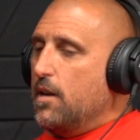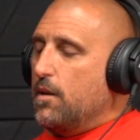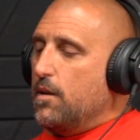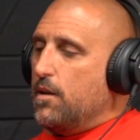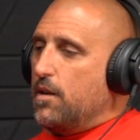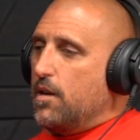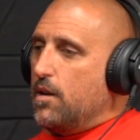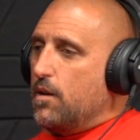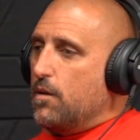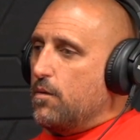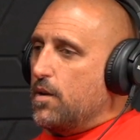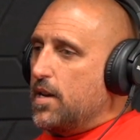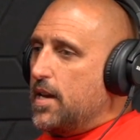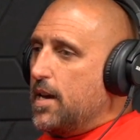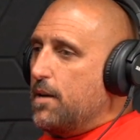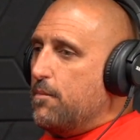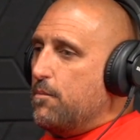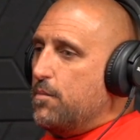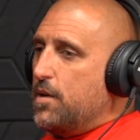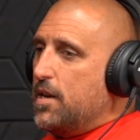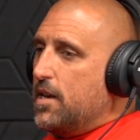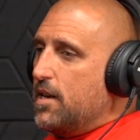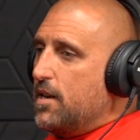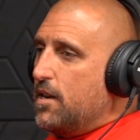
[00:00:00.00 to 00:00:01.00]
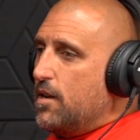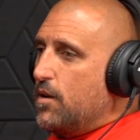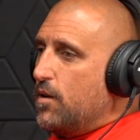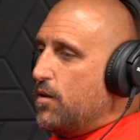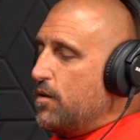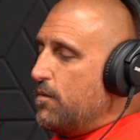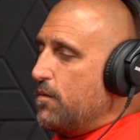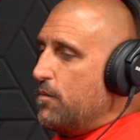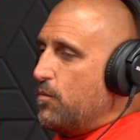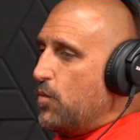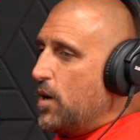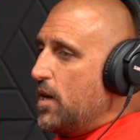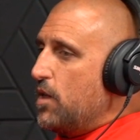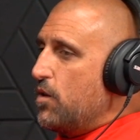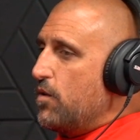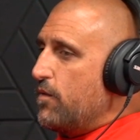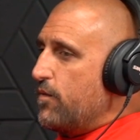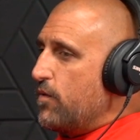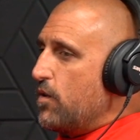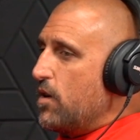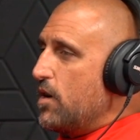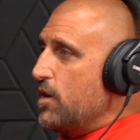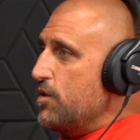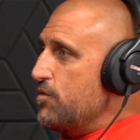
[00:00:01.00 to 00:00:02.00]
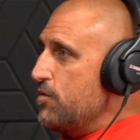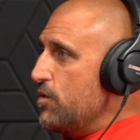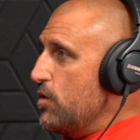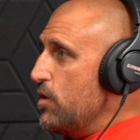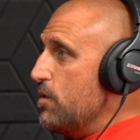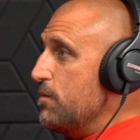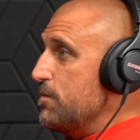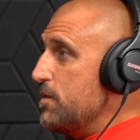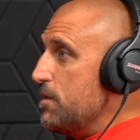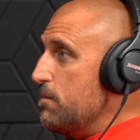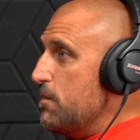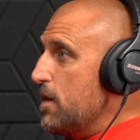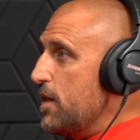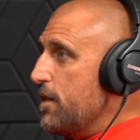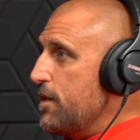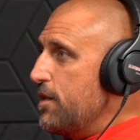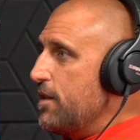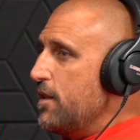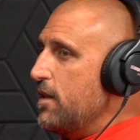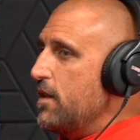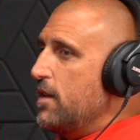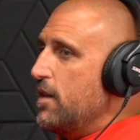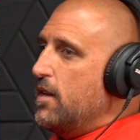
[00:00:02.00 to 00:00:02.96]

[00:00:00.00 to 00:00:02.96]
you know, again, being well over 100 homes a month,